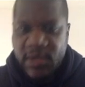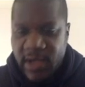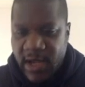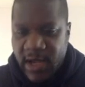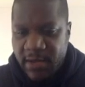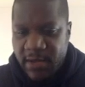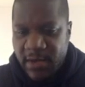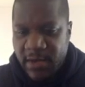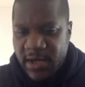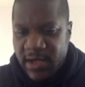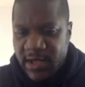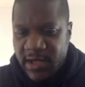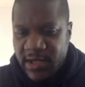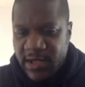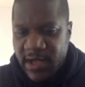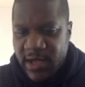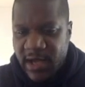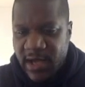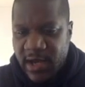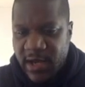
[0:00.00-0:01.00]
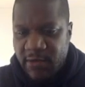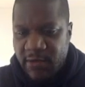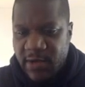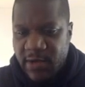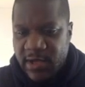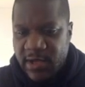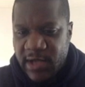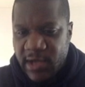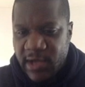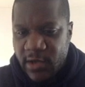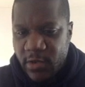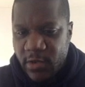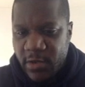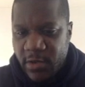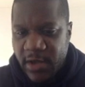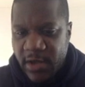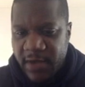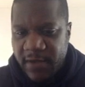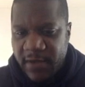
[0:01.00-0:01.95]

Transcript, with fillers: Um, it did say that there is a little bit of a